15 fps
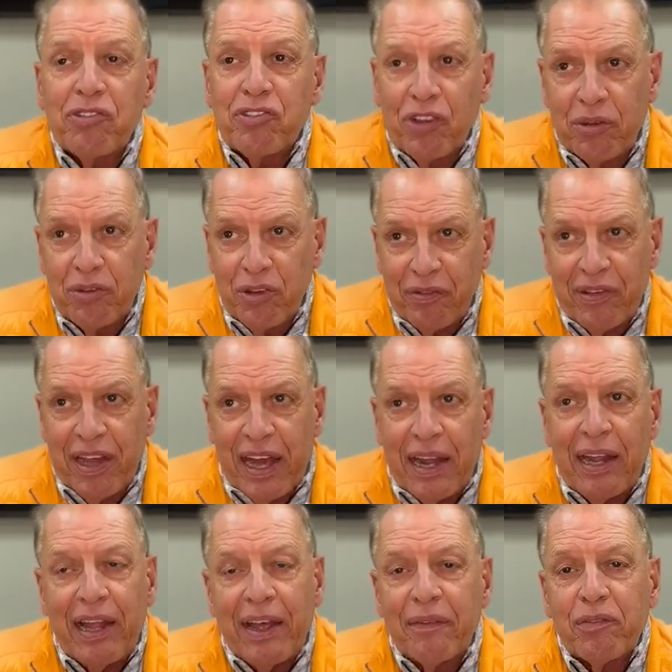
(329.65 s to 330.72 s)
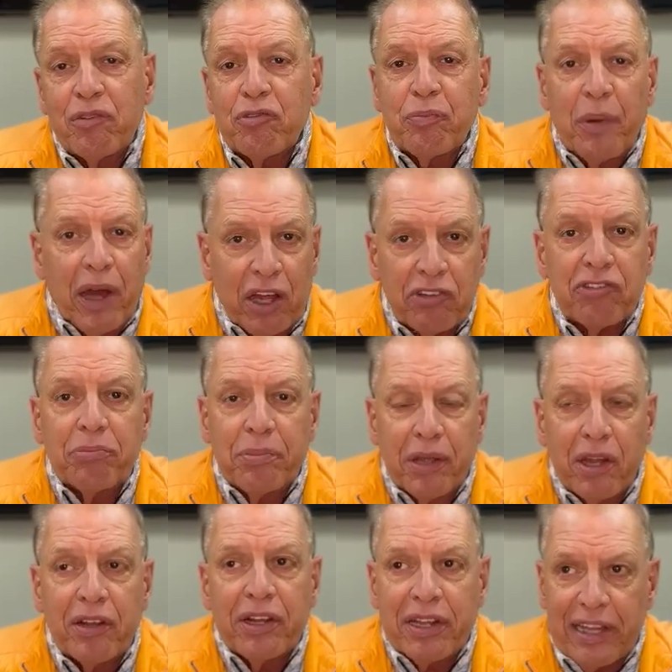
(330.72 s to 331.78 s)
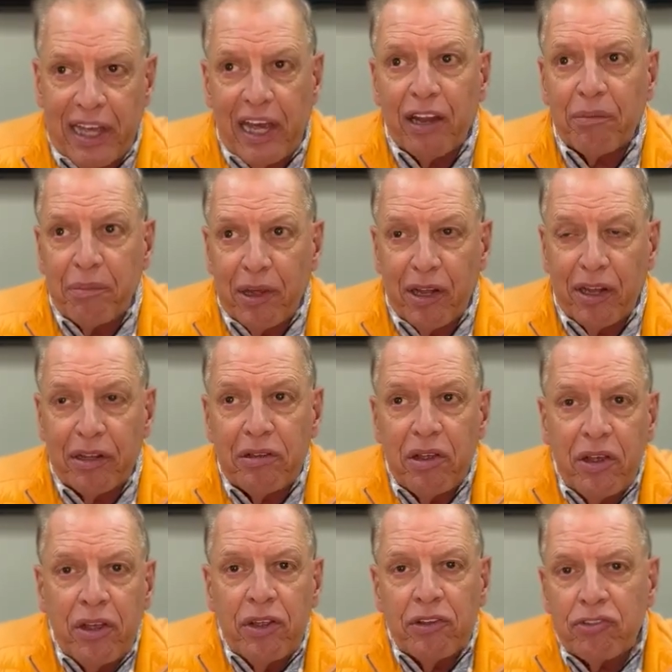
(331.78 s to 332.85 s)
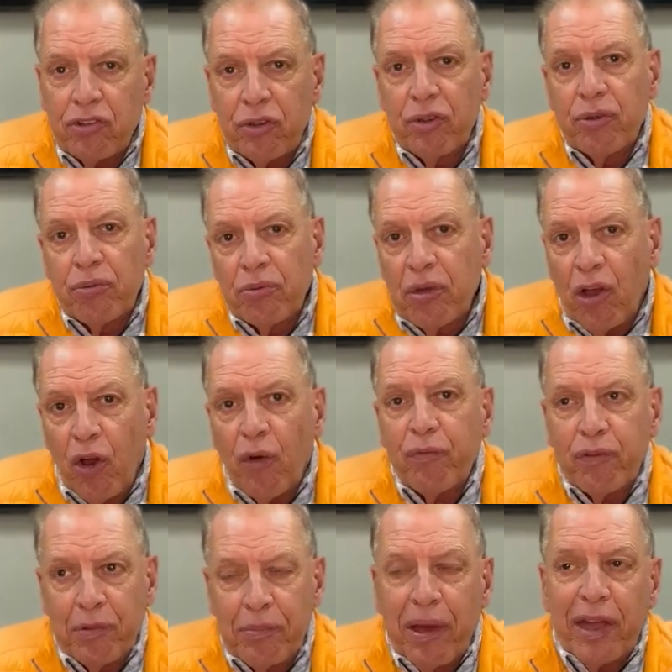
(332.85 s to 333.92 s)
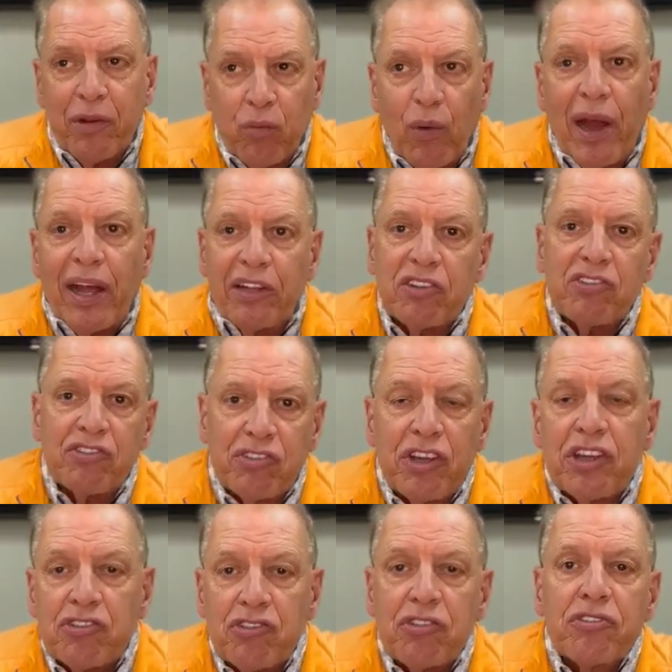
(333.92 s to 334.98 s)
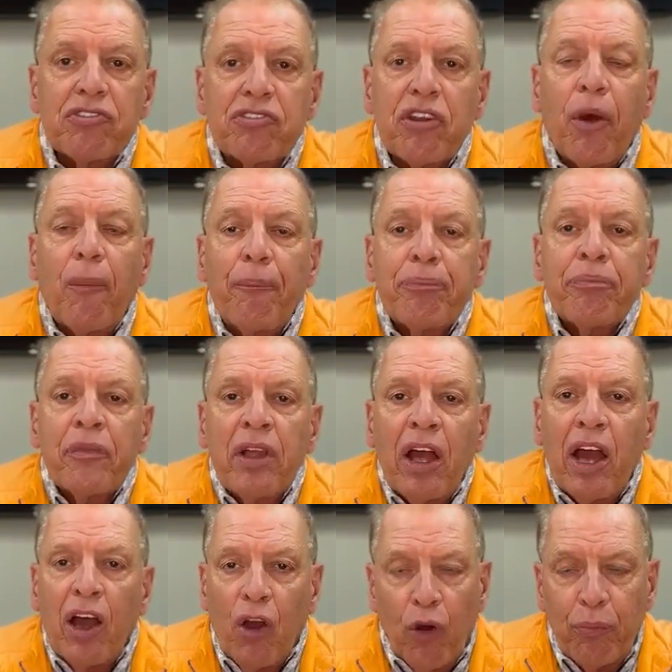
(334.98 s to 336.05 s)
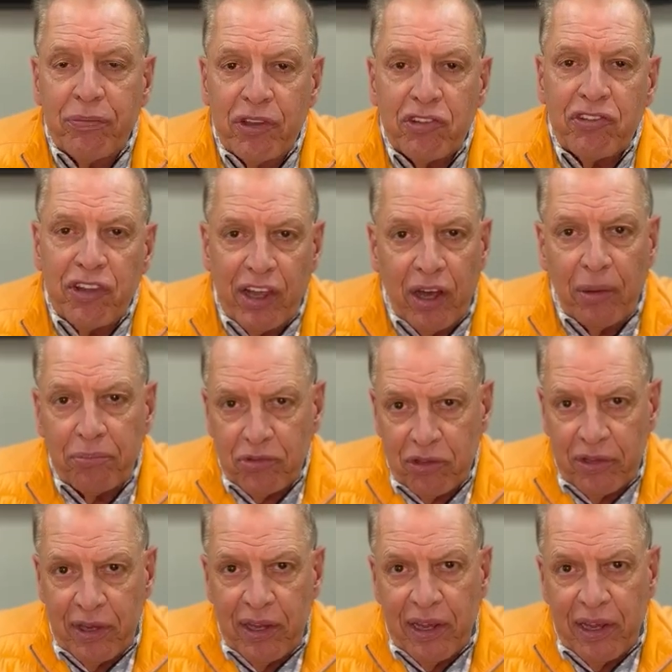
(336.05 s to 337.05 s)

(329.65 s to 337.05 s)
So you've got to have the responsibility and accountability to hopefully make right decisions. So I hope this helps.